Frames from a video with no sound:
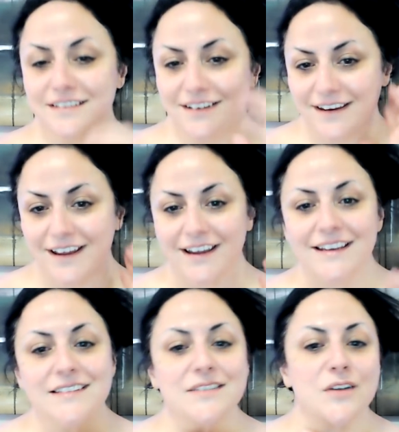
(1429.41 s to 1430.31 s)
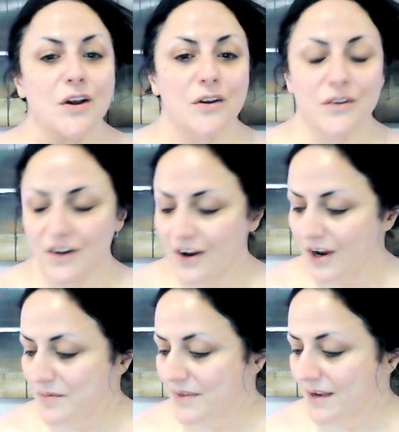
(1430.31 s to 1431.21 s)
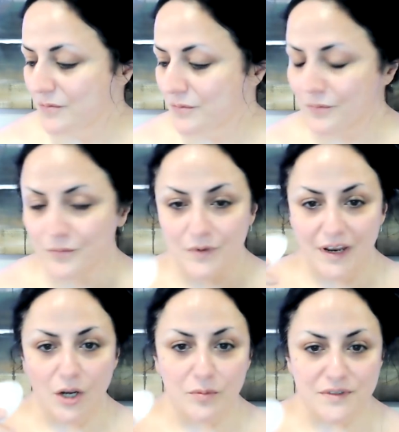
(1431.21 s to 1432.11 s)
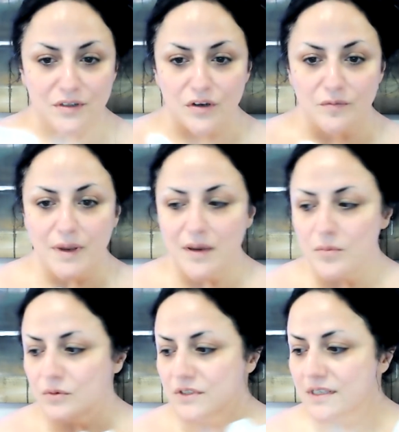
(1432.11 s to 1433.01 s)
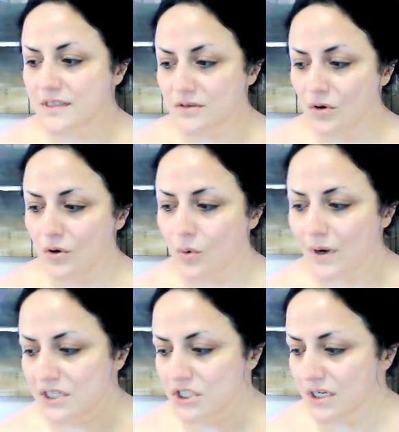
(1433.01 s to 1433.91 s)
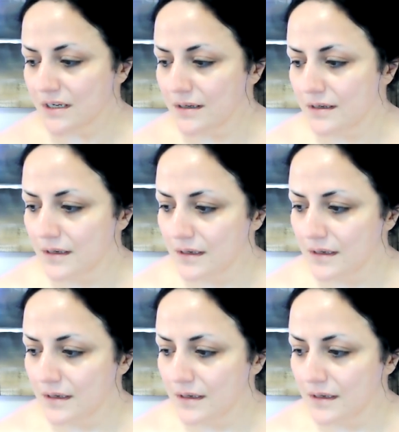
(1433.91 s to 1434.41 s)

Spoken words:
Okay, so I hope that helps a lot of people. So this is called Gua Sha,